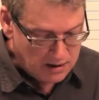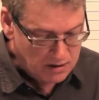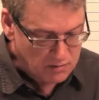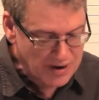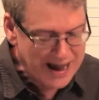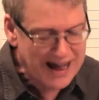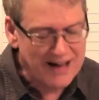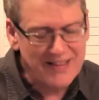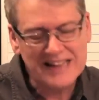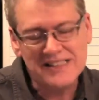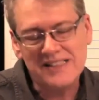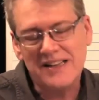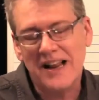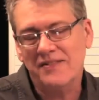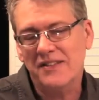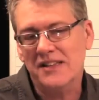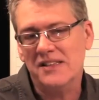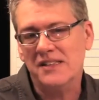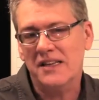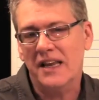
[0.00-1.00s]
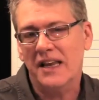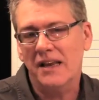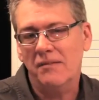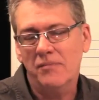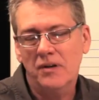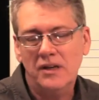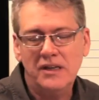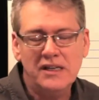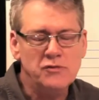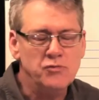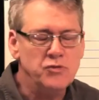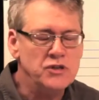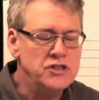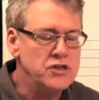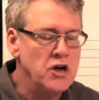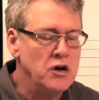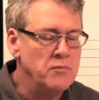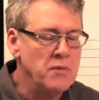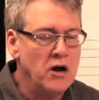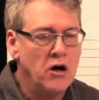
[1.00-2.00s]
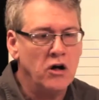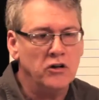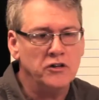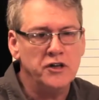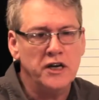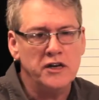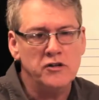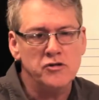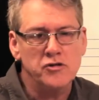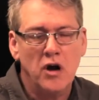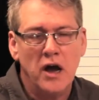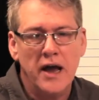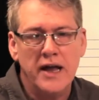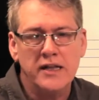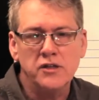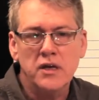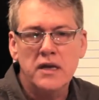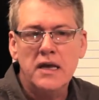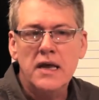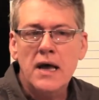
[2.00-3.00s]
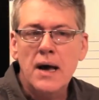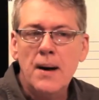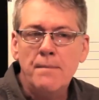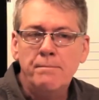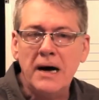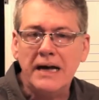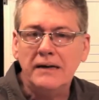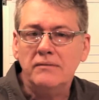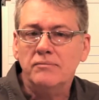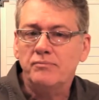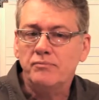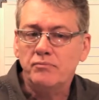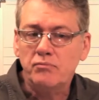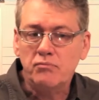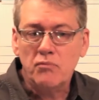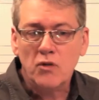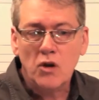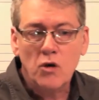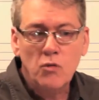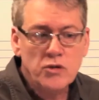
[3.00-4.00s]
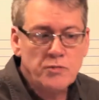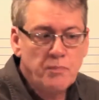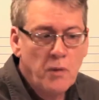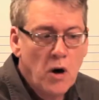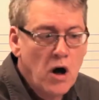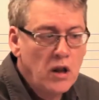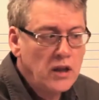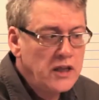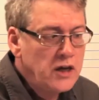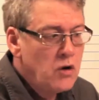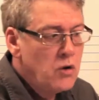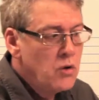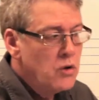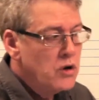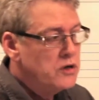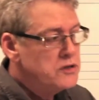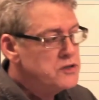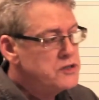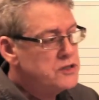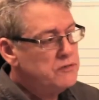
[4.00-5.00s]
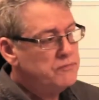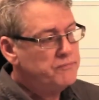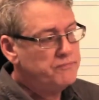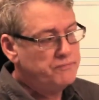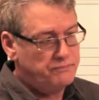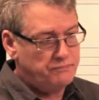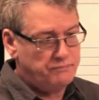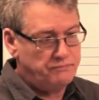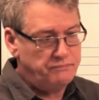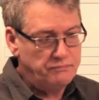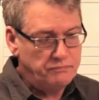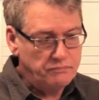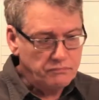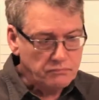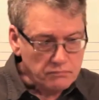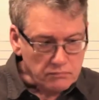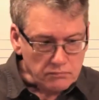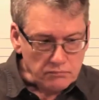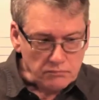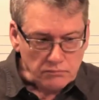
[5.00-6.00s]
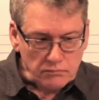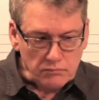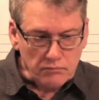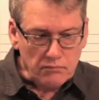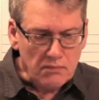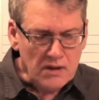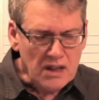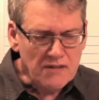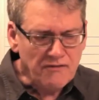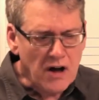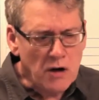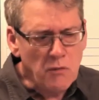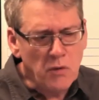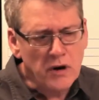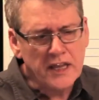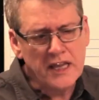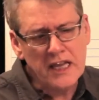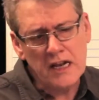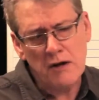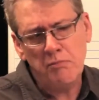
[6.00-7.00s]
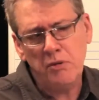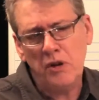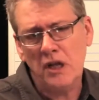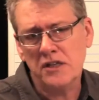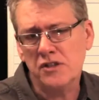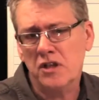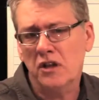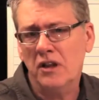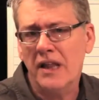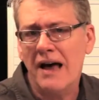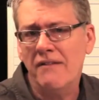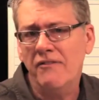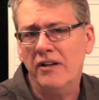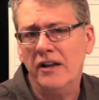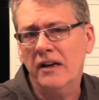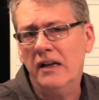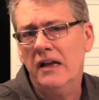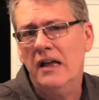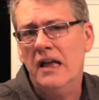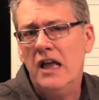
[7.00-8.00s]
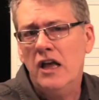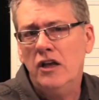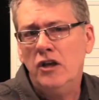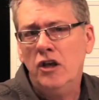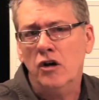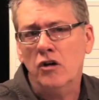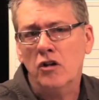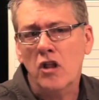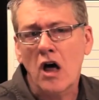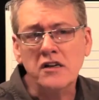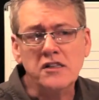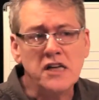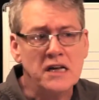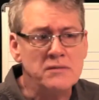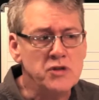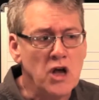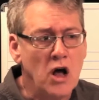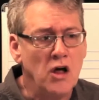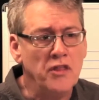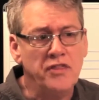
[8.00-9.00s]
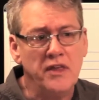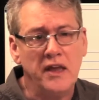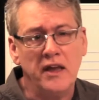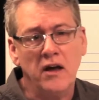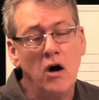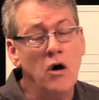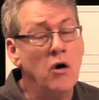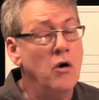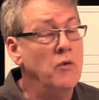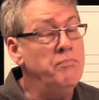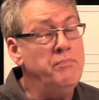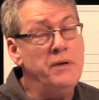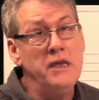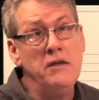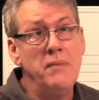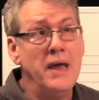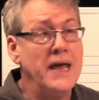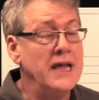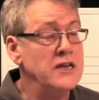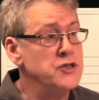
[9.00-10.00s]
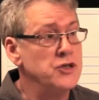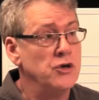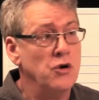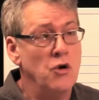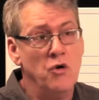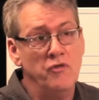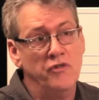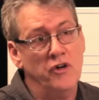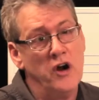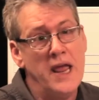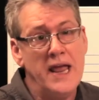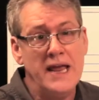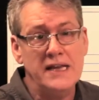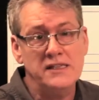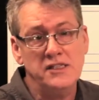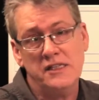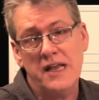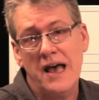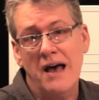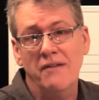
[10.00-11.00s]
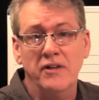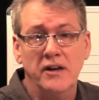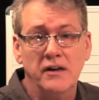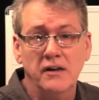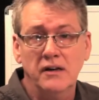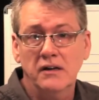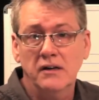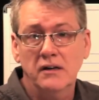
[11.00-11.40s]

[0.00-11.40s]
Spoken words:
Well, that's not the same. He's talking about alternating triads. But with polychords, if I want to get a plus 11, a lot of times I'll think, oh, B major over A7.